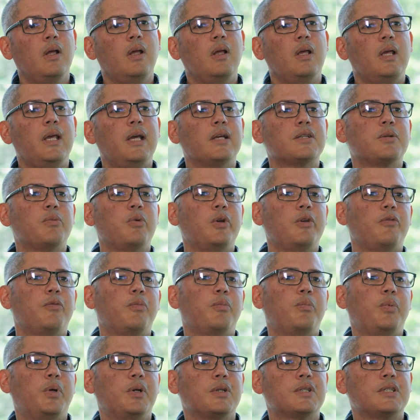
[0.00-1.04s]
Yeah, so we
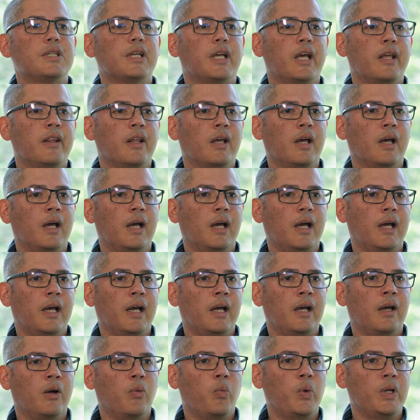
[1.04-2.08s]
put together
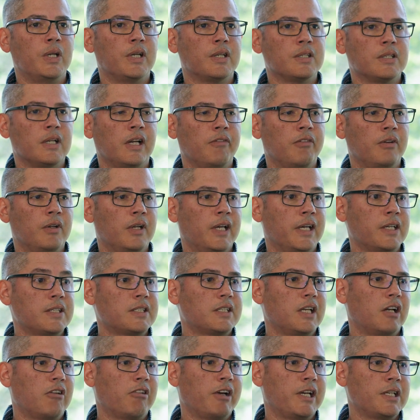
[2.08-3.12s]
a Windows 11
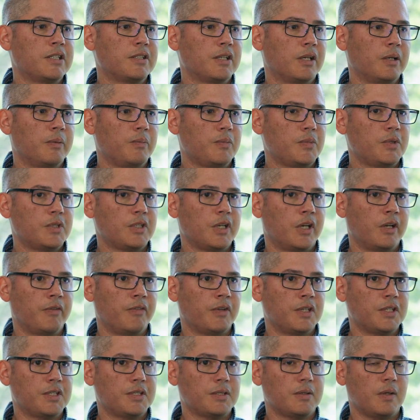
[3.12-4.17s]
Accelerator
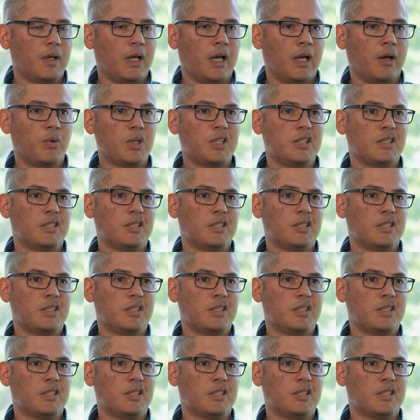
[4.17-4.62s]
service, which